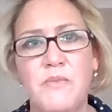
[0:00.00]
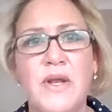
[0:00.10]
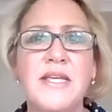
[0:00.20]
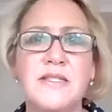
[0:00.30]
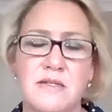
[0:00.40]

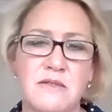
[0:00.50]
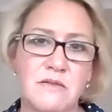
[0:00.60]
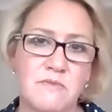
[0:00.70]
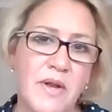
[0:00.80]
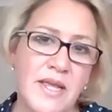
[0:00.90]
please
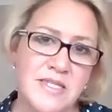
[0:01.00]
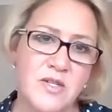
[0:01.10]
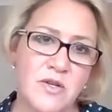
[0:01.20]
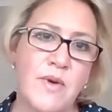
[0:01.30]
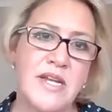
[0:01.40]
please
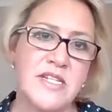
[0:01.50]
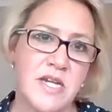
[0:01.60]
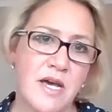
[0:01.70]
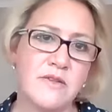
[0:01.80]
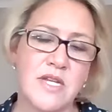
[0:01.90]
do reach
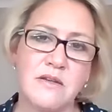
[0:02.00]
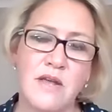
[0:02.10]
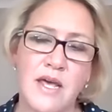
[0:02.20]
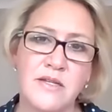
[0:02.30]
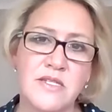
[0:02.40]
out and
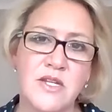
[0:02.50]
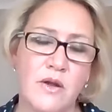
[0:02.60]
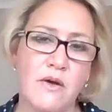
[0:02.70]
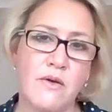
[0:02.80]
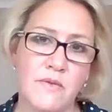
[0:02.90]
and you
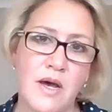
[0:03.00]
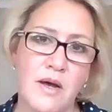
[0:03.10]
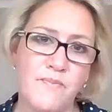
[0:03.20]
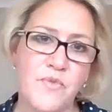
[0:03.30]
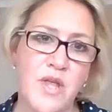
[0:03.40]
know
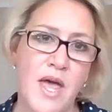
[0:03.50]
um,